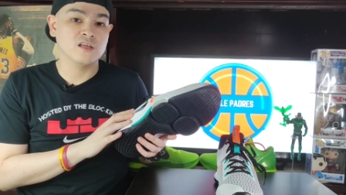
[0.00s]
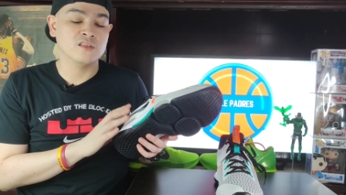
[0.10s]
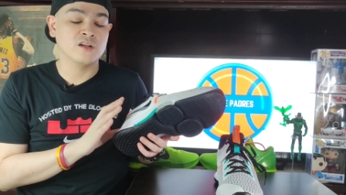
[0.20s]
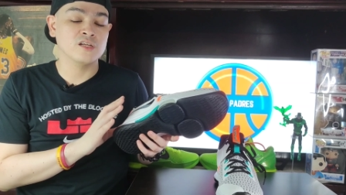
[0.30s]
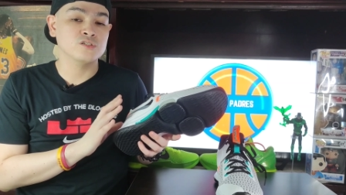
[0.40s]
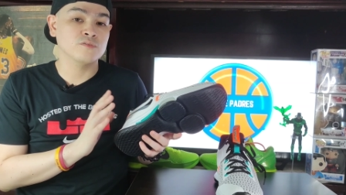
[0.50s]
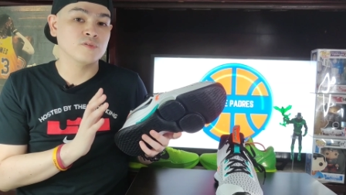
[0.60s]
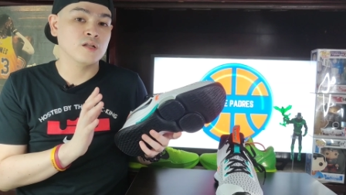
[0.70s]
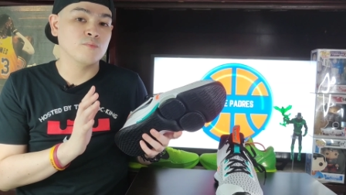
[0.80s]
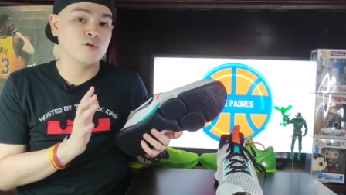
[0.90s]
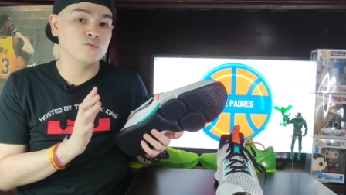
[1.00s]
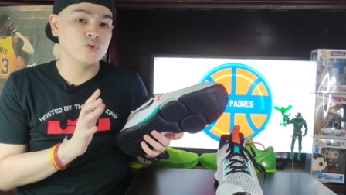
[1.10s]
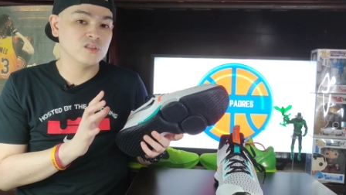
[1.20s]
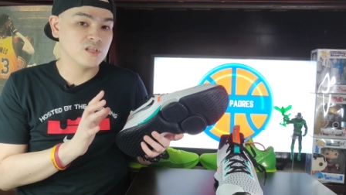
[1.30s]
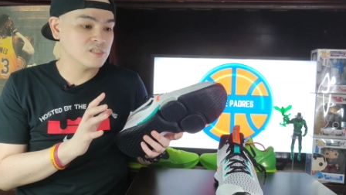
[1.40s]
iteration of the LeBron
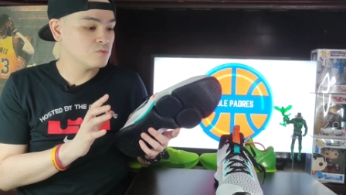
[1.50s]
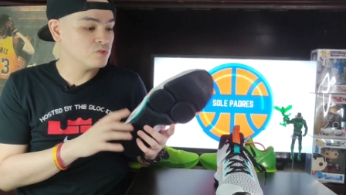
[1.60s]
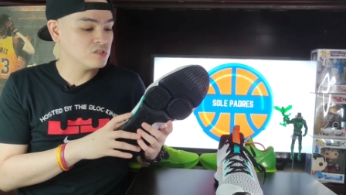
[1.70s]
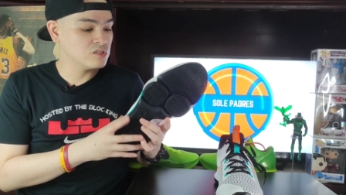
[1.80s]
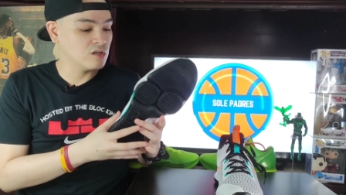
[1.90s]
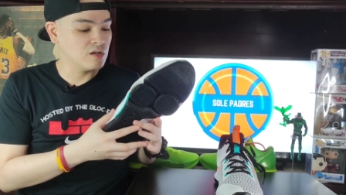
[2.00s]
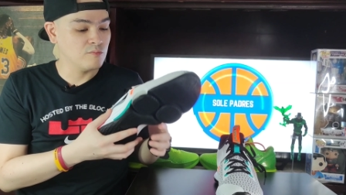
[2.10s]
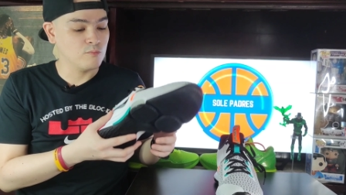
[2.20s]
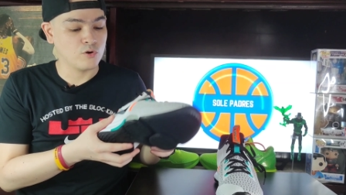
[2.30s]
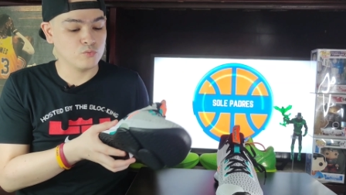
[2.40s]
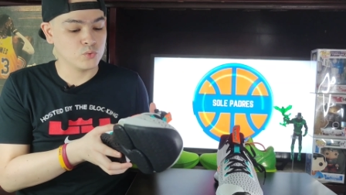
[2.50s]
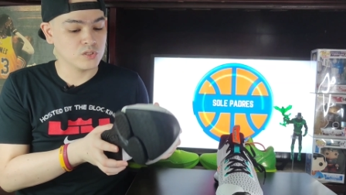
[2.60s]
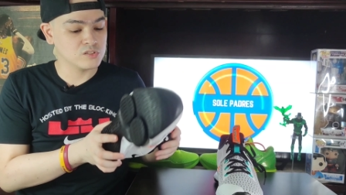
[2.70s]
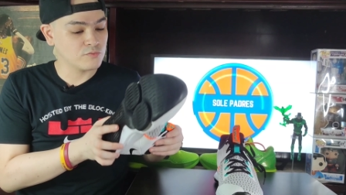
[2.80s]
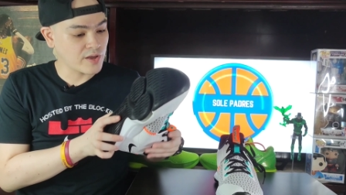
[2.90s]
Witness, which is a uh, LeBron
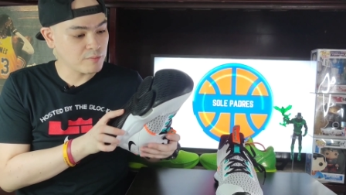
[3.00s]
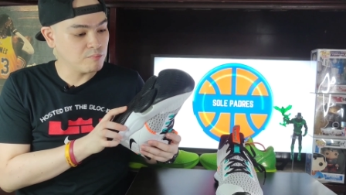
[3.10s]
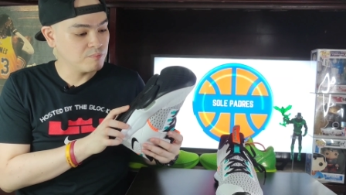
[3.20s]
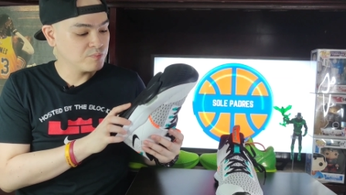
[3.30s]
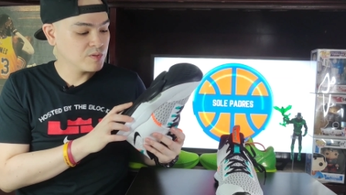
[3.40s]
Witness five.